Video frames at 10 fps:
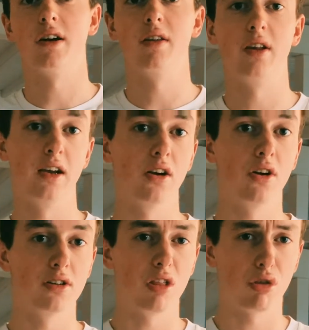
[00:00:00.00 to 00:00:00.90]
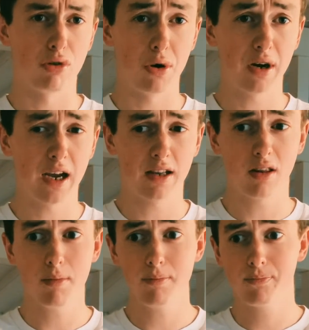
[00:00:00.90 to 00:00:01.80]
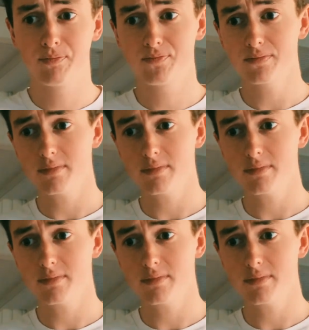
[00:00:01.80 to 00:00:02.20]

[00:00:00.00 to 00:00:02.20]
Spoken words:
that their leader is throwing at them.